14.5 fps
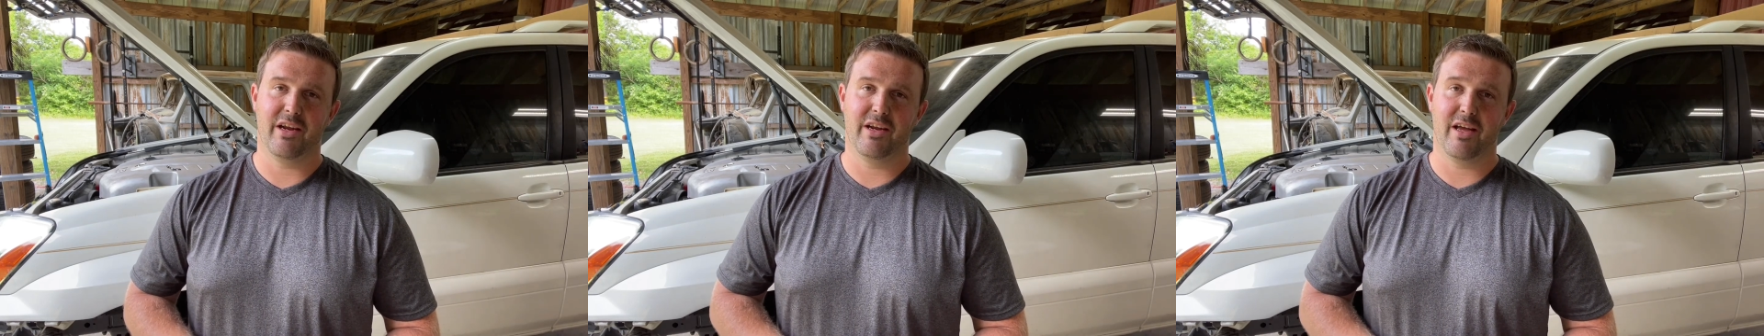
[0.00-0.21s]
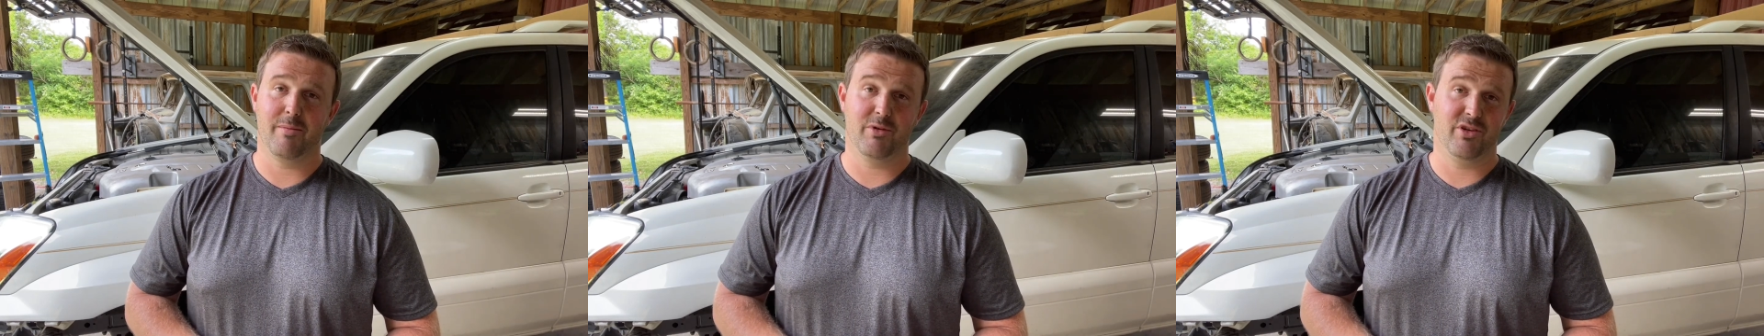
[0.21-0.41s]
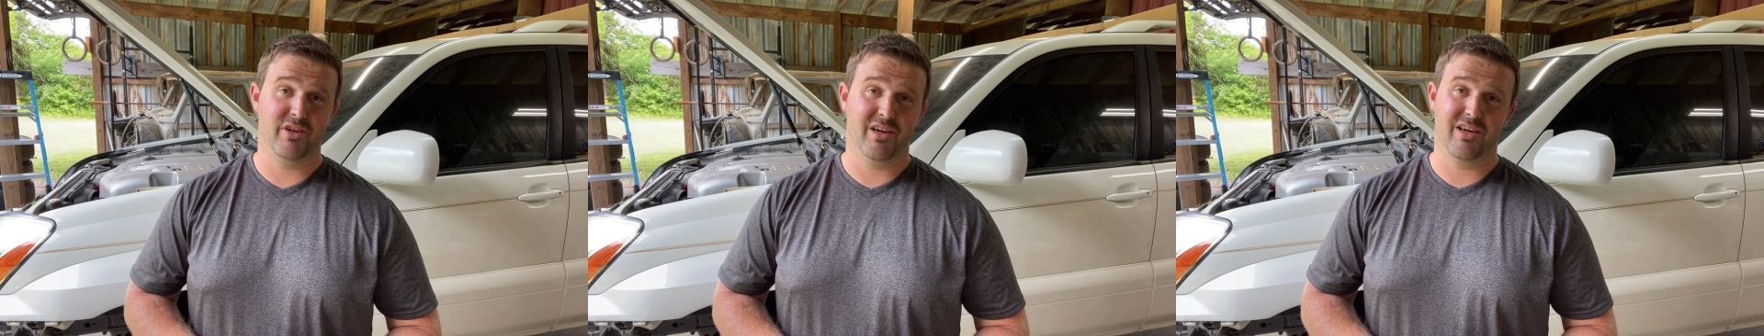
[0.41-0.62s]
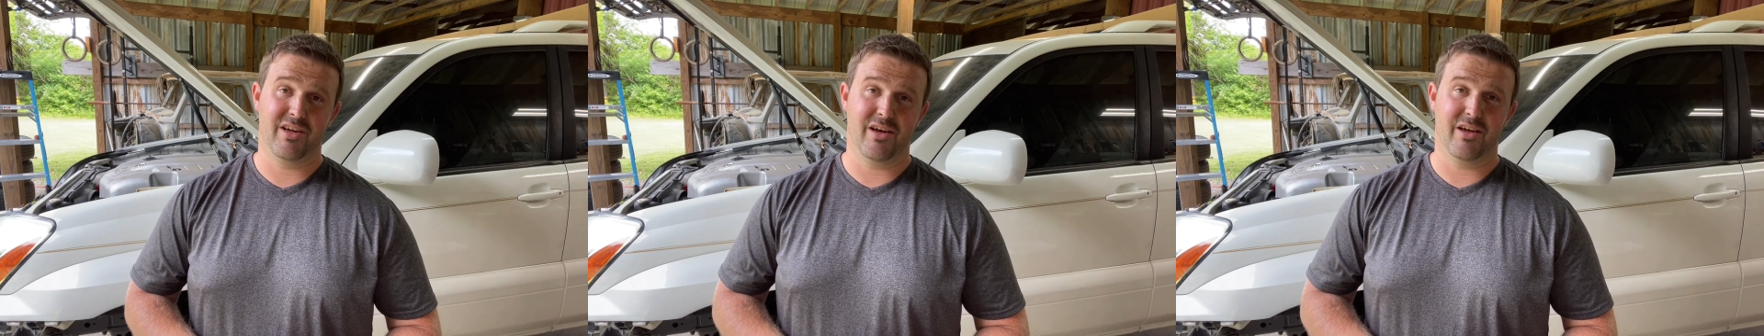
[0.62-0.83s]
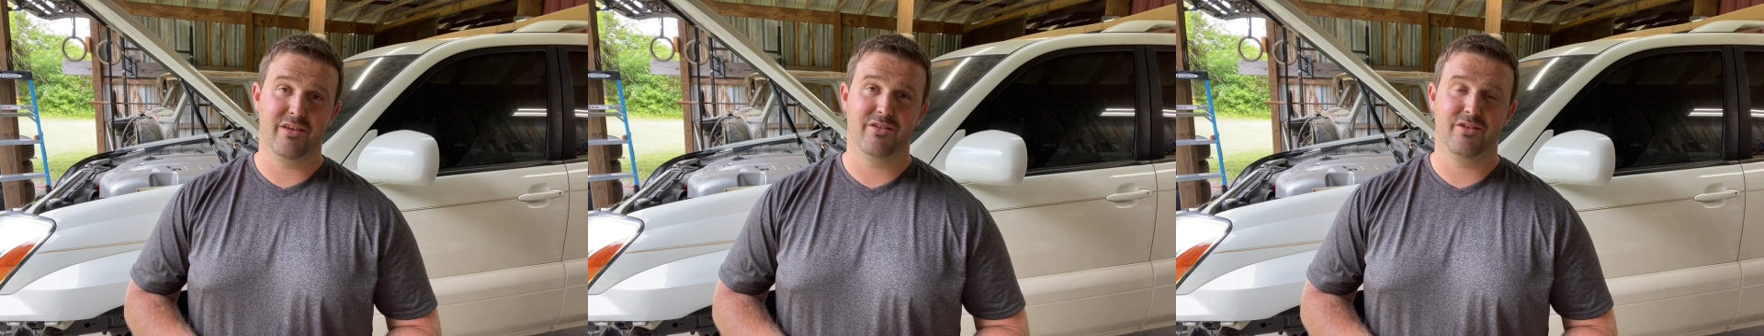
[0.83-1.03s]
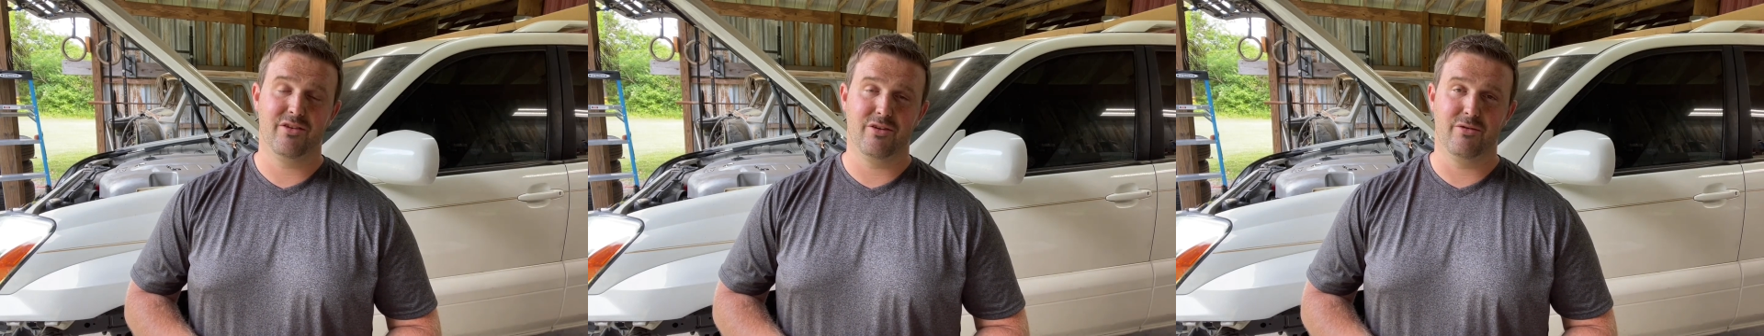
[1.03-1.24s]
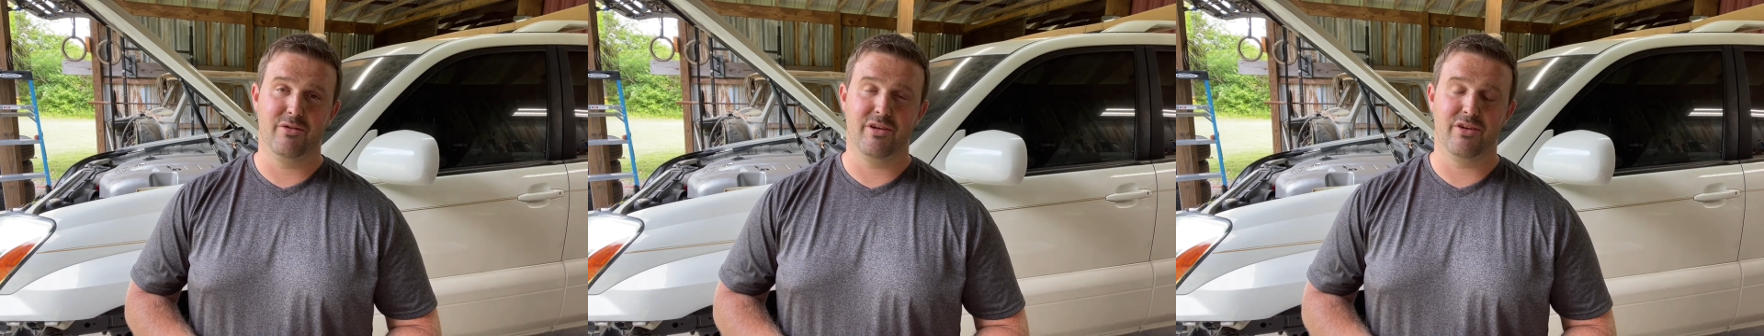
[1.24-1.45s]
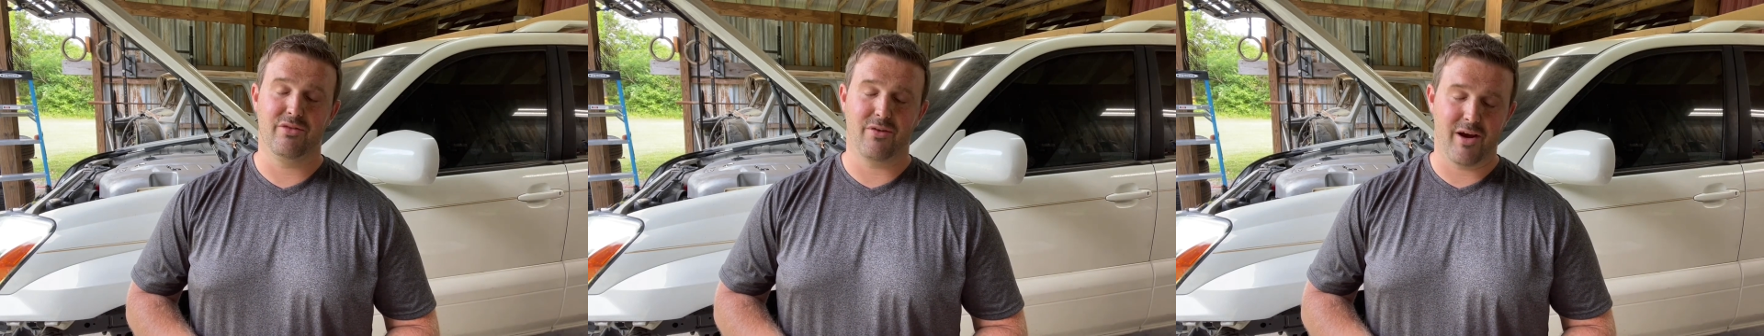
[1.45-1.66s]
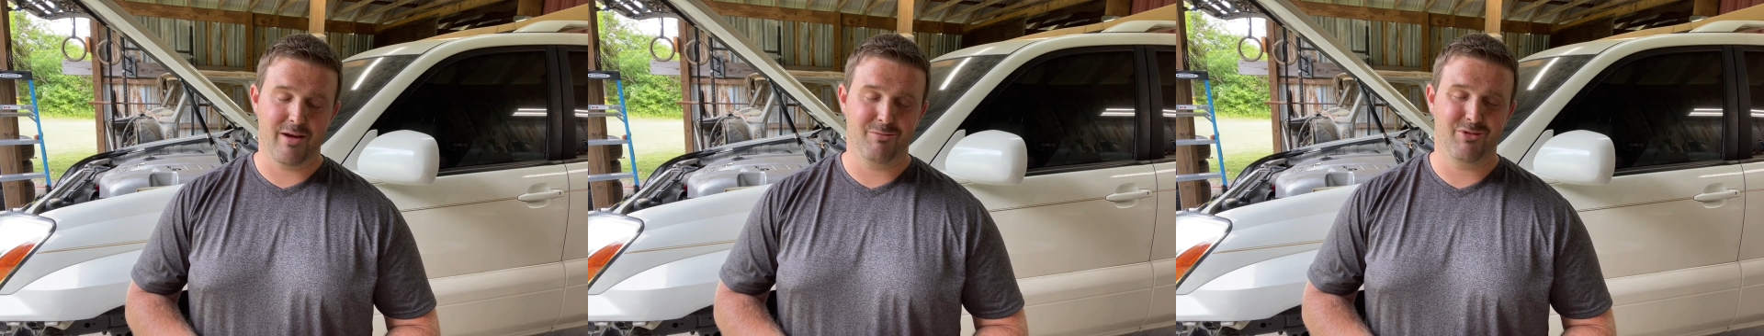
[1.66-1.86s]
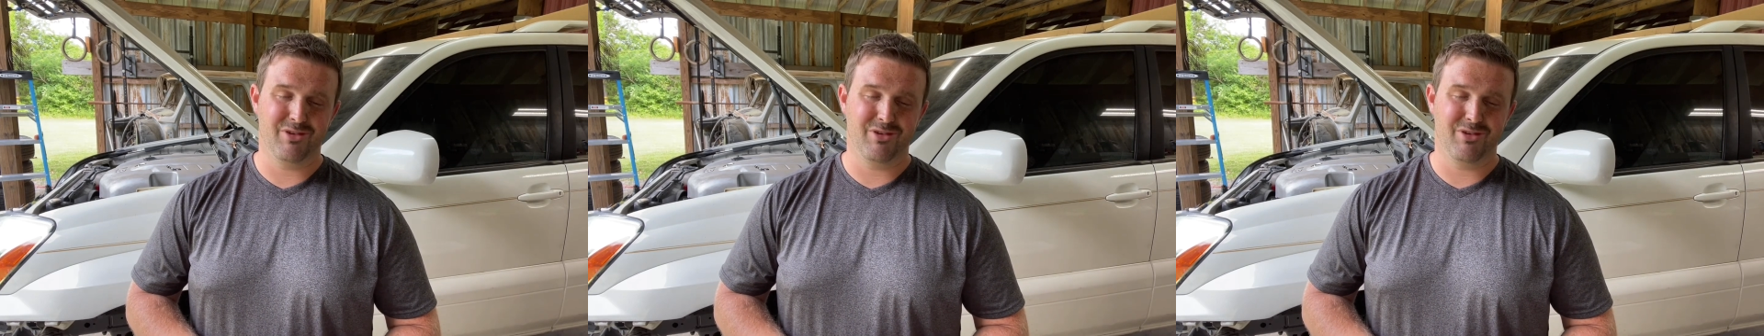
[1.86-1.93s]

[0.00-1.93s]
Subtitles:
damage that it does to these frames.